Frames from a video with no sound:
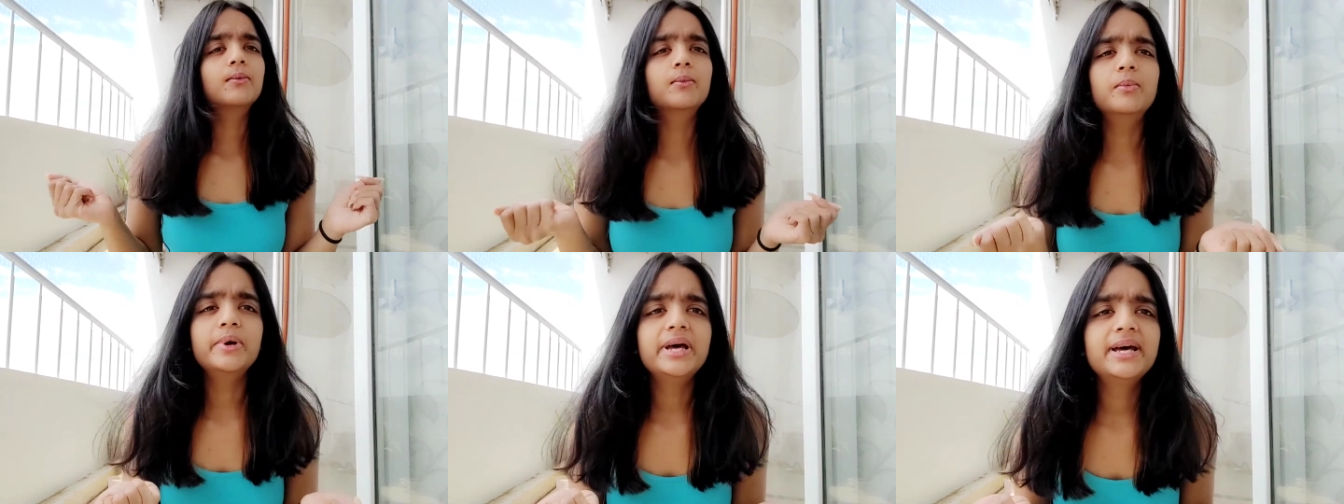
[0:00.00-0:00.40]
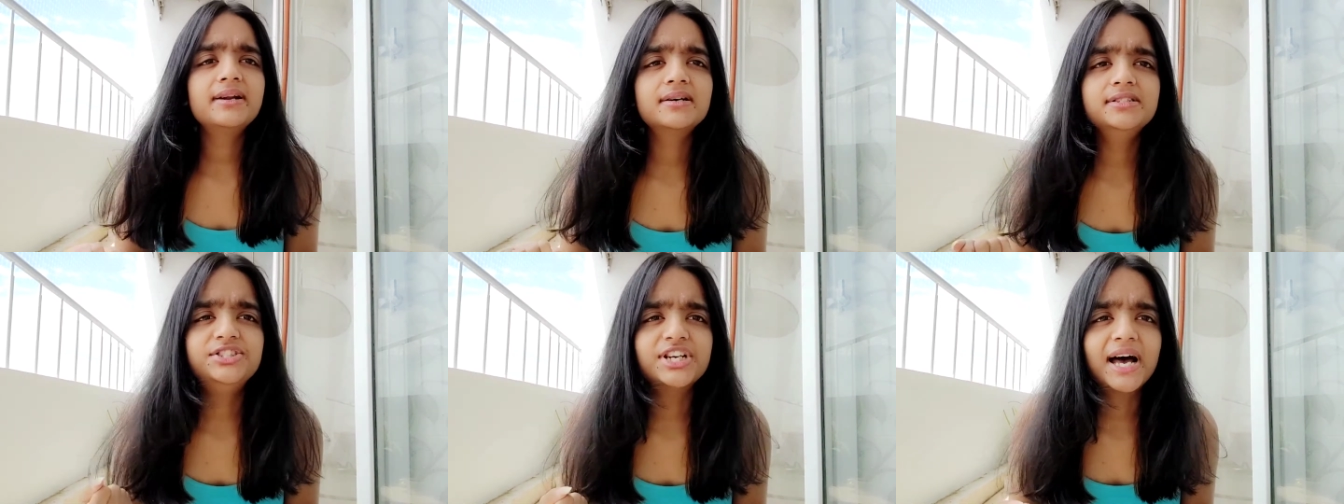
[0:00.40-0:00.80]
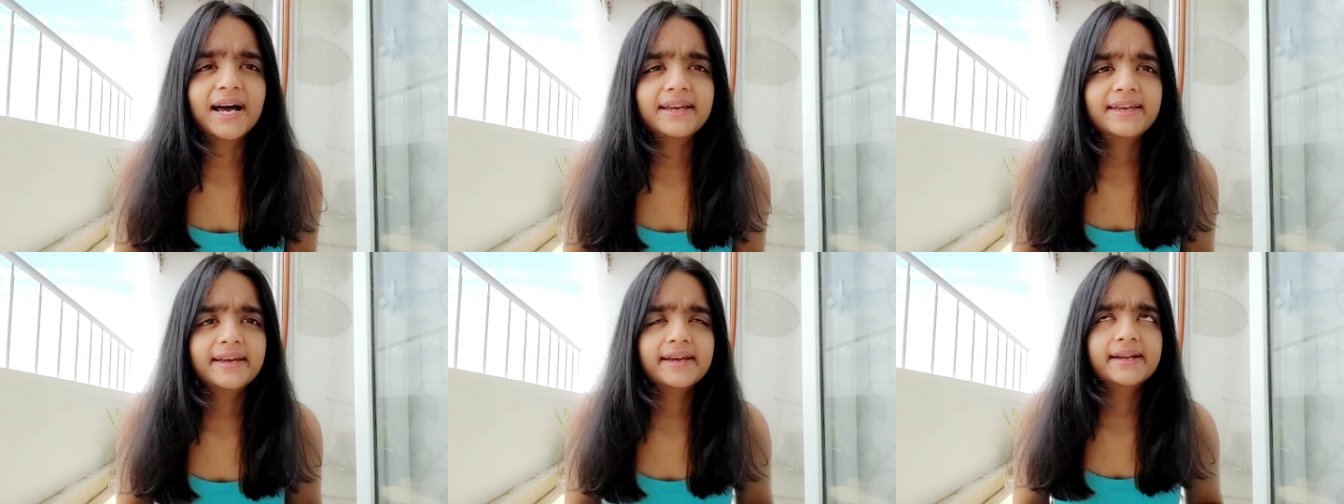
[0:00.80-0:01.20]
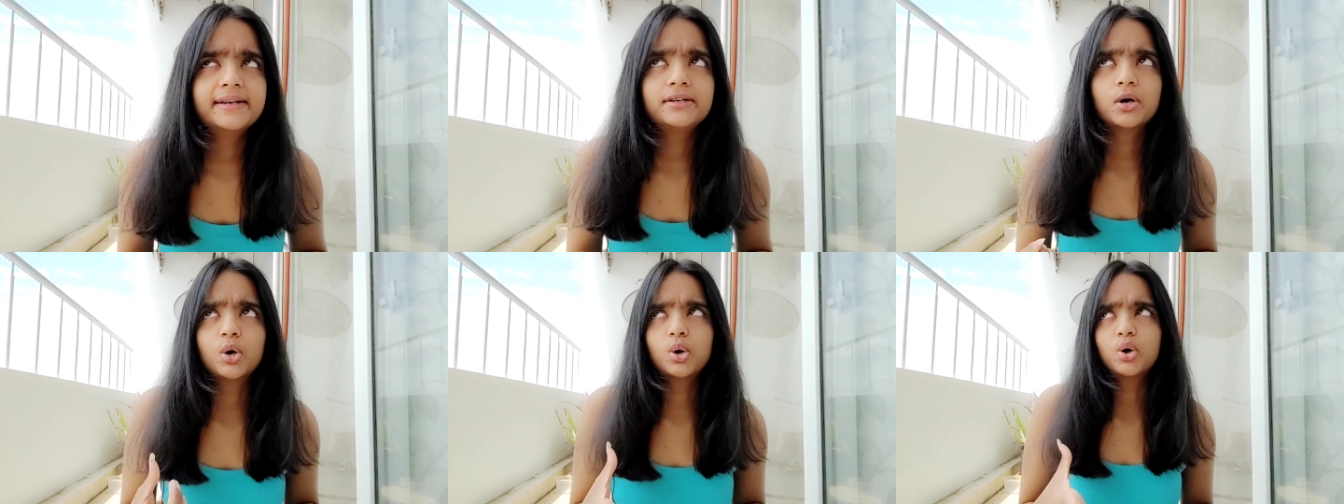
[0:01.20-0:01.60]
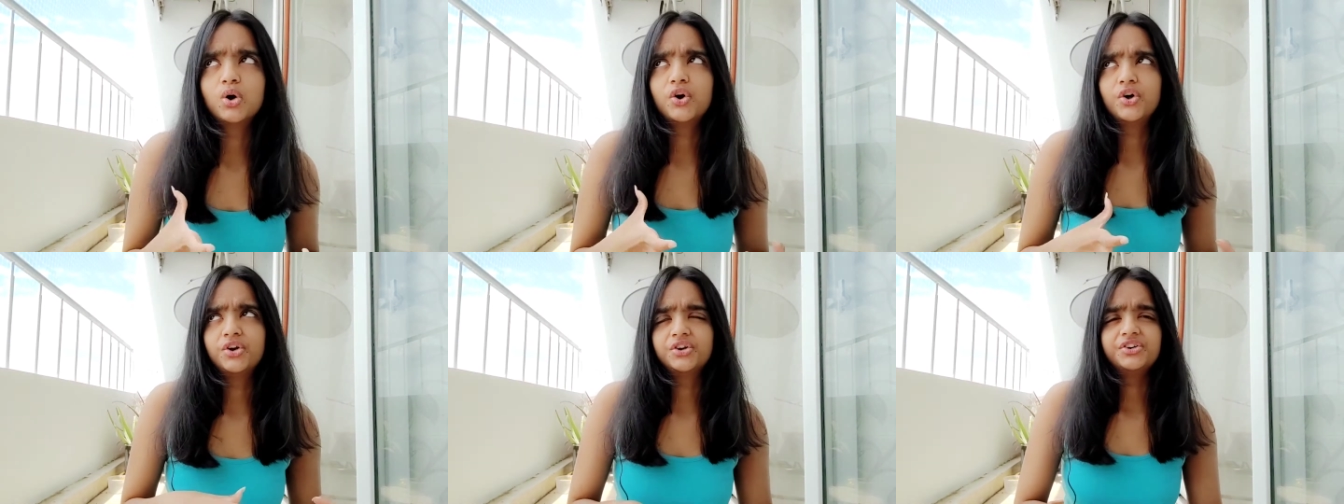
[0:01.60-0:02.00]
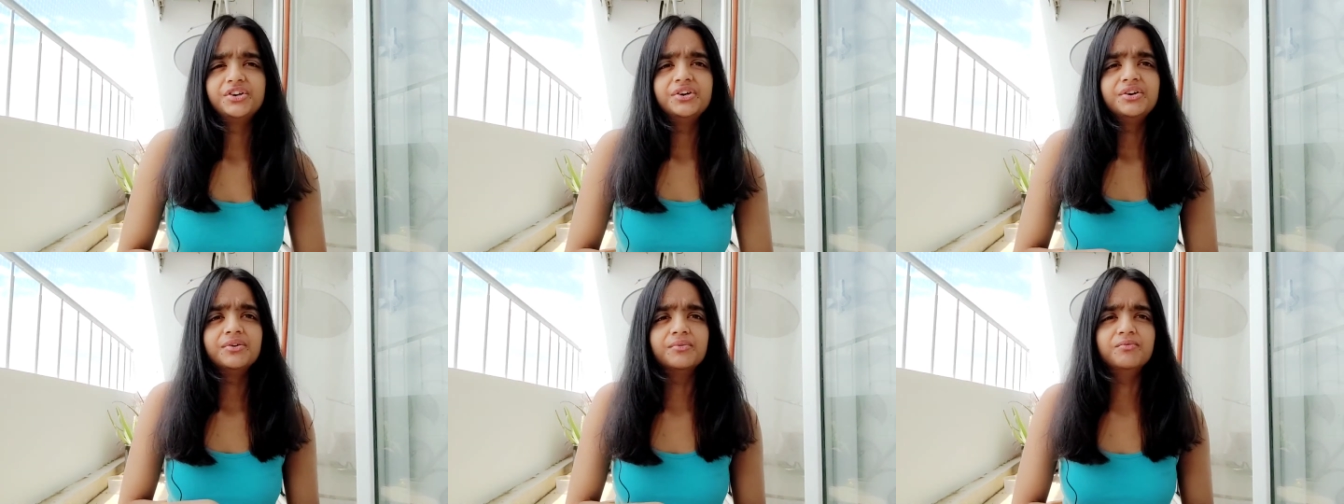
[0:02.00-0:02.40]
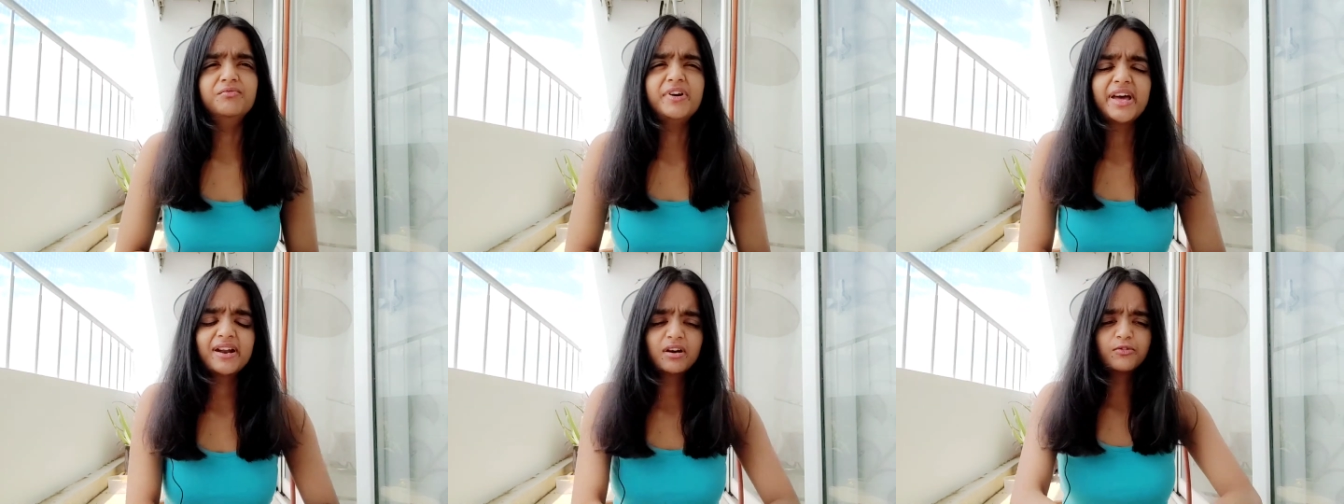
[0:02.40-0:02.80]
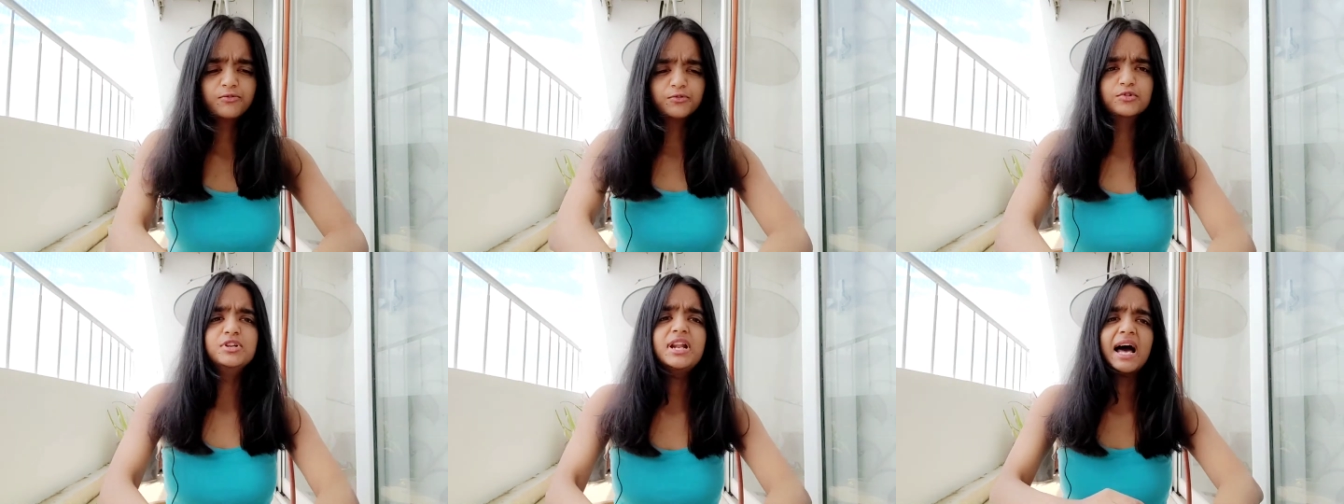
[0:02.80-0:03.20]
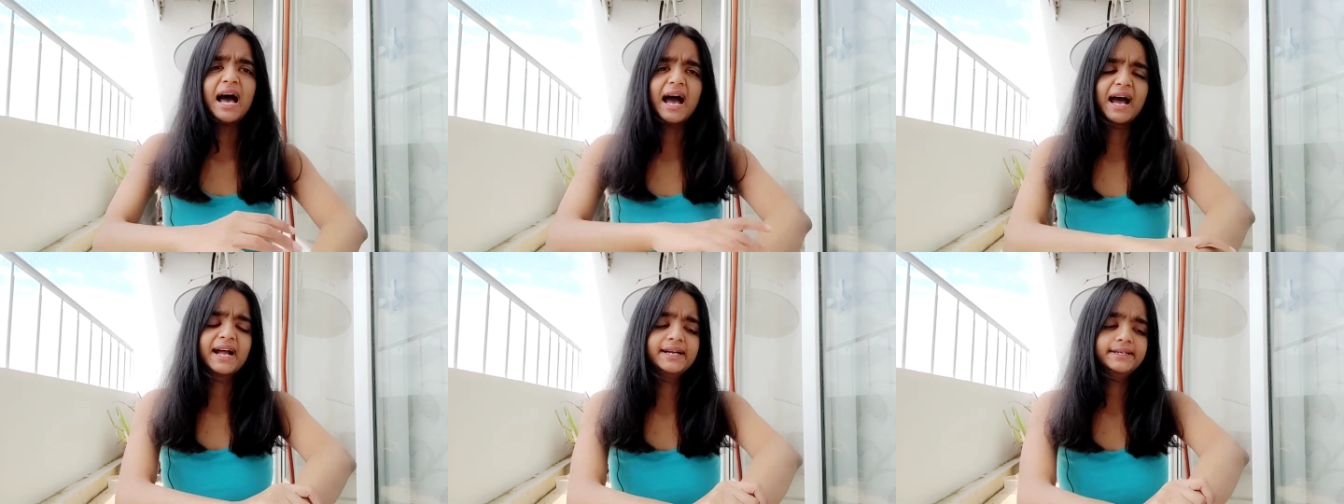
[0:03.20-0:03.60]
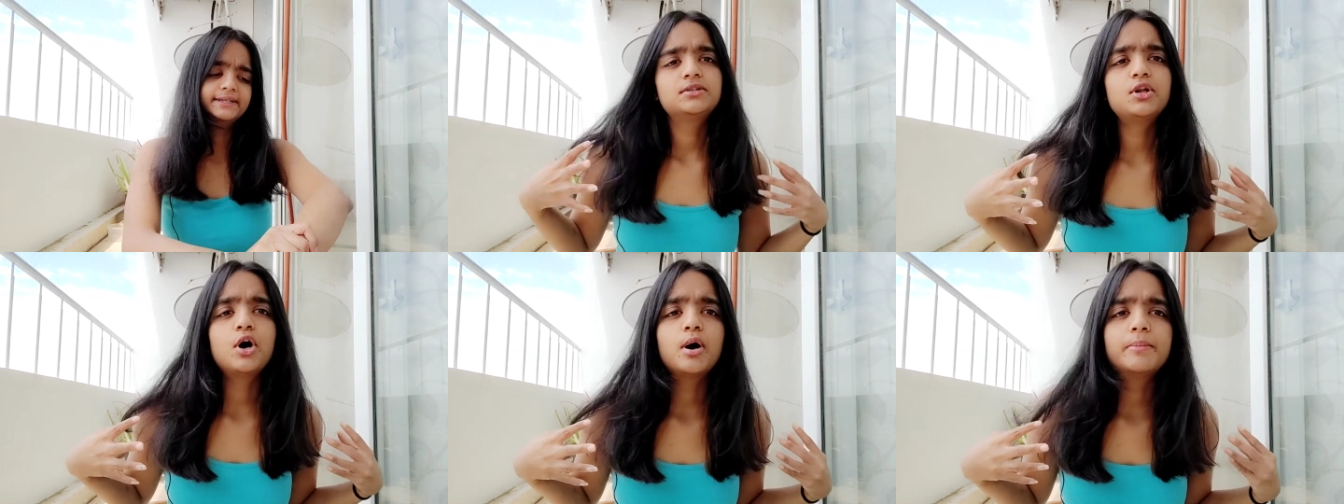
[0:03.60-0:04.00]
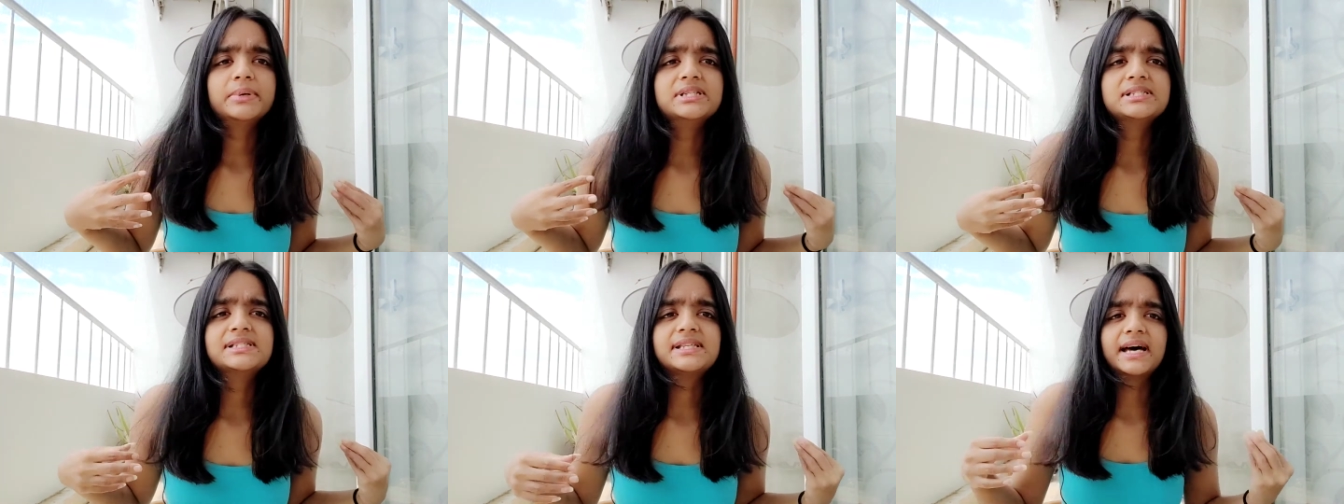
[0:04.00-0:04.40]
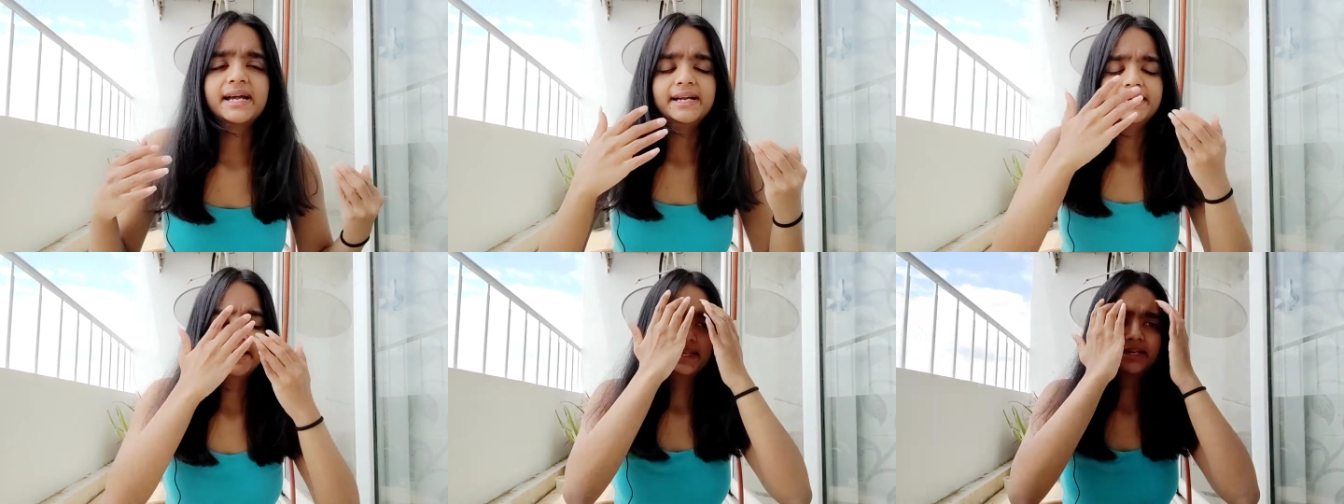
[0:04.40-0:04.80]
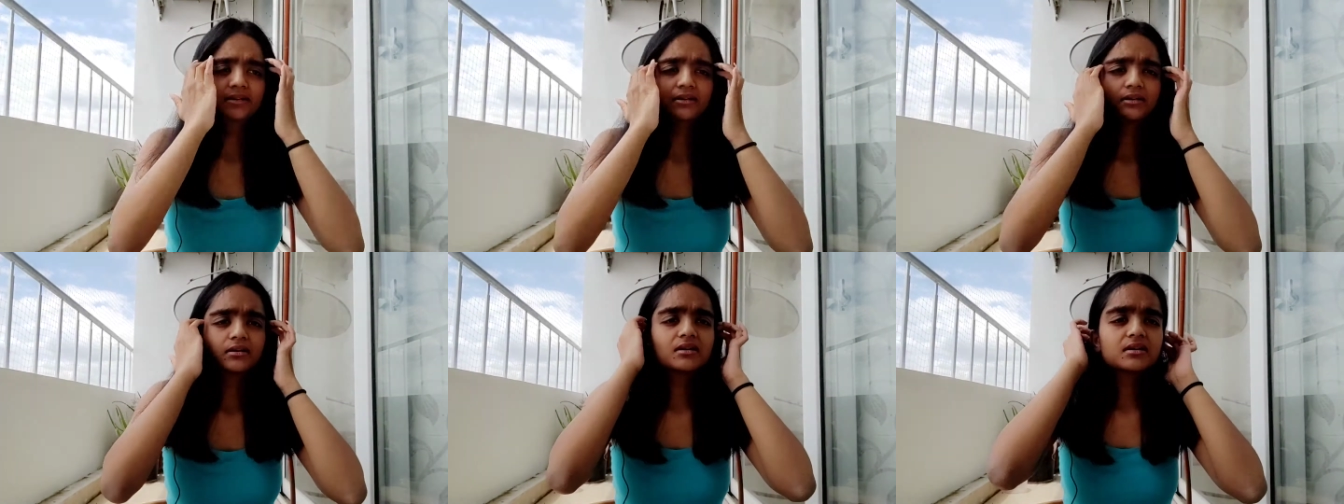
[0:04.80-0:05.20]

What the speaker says: wear a jacket or wear a full hand top inside and then